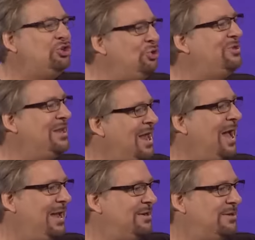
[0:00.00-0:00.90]
as you
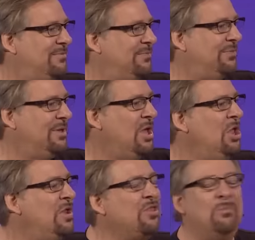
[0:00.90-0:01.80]
deny it.
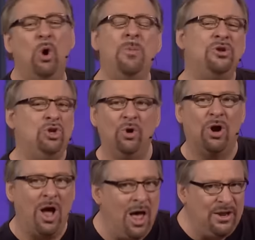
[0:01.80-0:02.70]
Now, the moment you
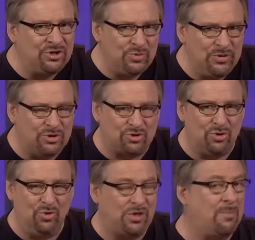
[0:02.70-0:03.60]
are honest with the
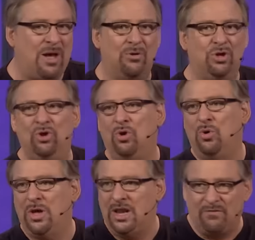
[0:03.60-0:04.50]
truth about
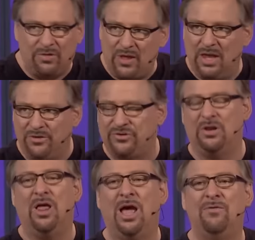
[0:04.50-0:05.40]
you and everything else
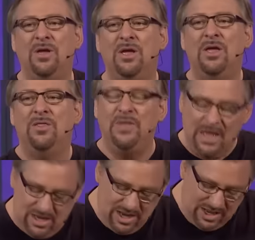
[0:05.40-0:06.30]
in life,
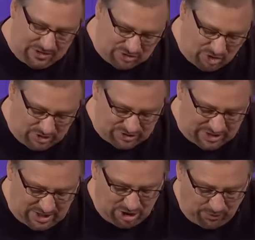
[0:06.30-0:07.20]
then it starts
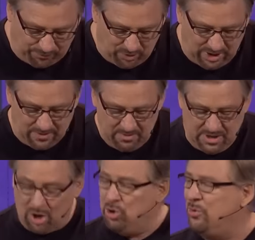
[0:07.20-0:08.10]
setting you free.
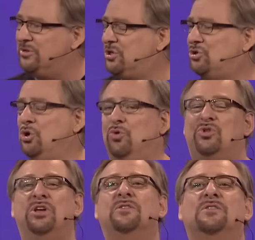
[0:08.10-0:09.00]
Now, who is the truth?
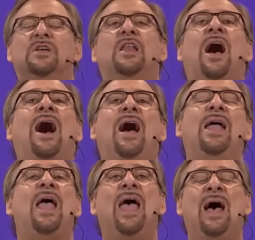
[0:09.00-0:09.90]
Jesus said,
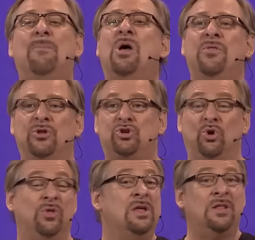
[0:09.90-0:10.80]
I am the
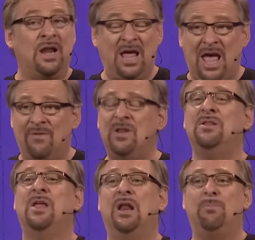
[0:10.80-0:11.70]
truth. Not I have it,
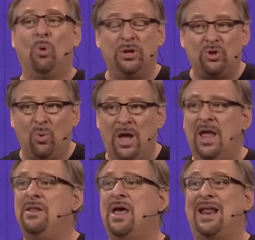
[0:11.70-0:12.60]
not I point the
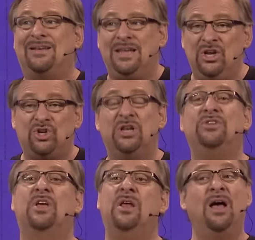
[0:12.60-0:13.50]
way, not I teach it.
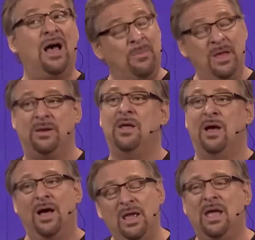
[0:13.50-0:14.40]
He said, I'm it.
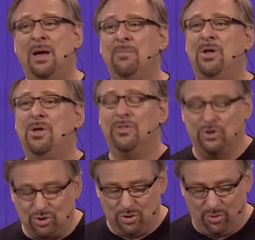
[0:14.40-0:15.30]
I am
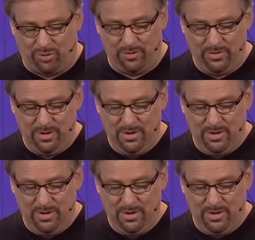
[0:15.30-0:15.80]
the truth.